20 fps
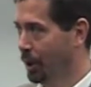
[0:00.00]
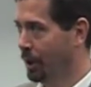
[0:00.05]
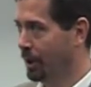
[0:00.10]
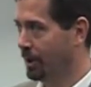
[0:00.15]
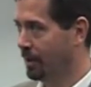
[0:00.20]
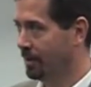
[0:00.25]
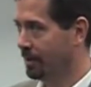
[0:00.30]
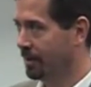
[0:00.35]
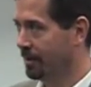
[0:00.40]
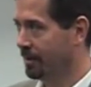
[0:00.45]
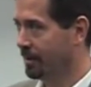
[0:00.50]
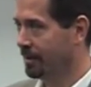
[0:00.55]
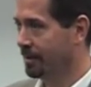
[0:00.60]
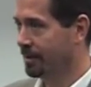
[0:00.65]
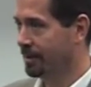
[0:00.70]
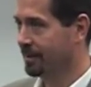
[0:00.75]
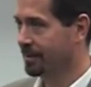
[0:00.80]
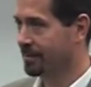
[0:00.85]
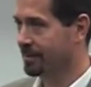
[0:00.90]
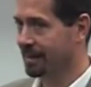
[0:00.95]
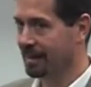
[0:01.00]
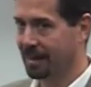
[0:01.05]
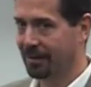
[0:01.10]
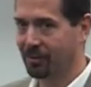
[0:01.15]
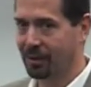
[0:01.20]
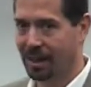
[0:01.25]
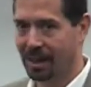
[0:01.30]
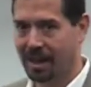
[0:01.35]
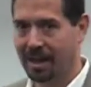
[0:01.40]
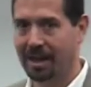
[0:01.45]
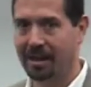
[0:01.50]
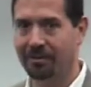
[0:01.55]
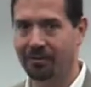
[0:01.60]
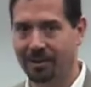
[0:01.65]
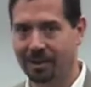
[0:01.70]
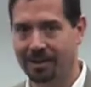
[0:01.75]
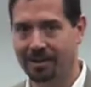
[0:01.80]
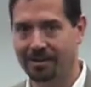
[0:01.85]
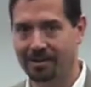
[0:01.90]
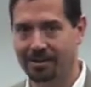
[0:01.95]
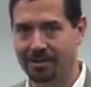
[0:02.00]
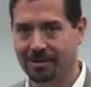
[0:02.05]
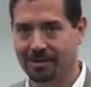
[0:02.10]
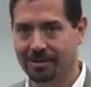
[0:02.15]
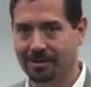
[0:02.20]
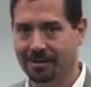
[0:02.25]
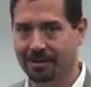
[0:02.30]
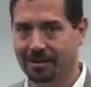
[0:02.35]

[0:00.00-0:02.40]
good? Does that give you confidence?